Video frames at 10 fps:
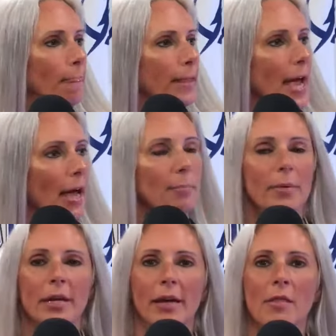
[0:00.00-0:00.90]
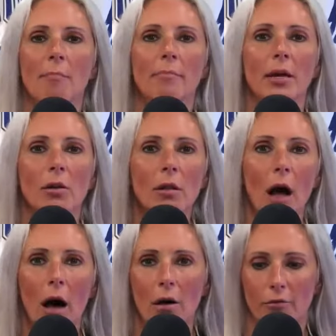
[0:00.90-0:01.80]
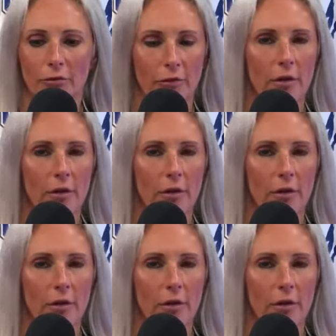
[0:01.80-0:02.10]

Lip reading: yeah, it'd be in the middle of